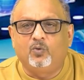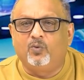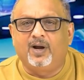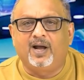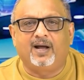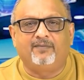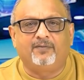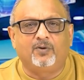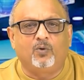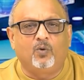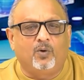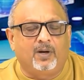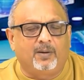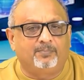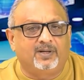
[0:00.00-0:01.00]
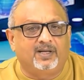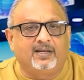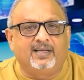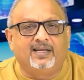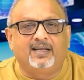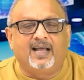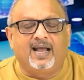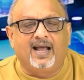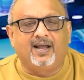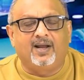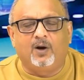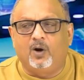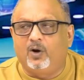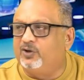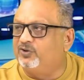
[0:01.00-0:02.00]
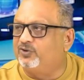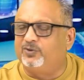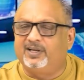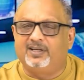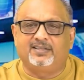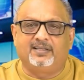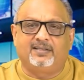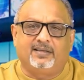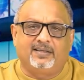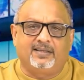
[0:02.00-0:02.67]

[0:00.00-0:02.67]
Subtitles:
who have no ability at all to listen.